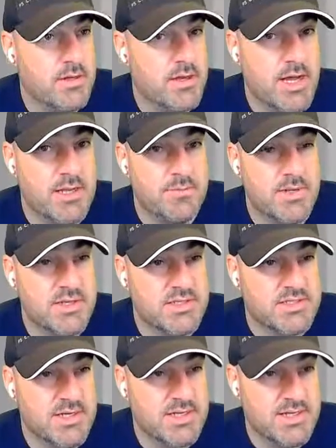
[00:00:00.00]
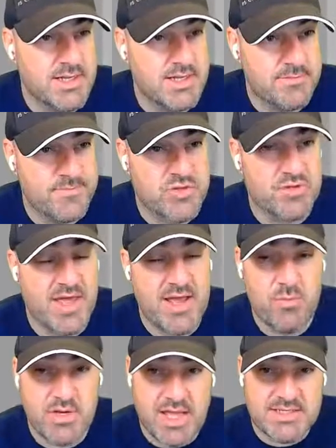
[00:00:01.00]
Admin is signed in. So
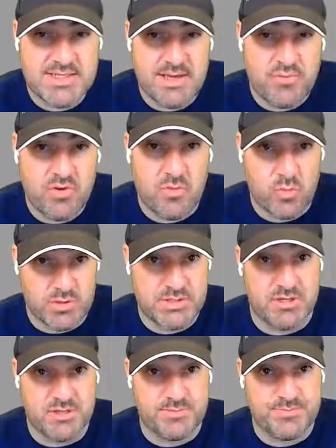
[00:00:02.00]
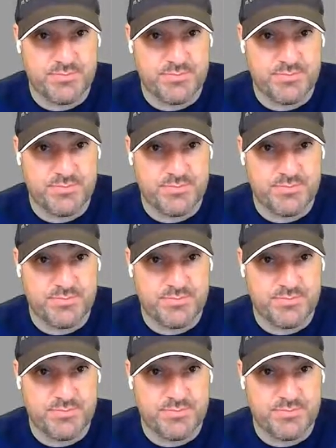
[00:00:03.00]
then we get stepped through a wizard.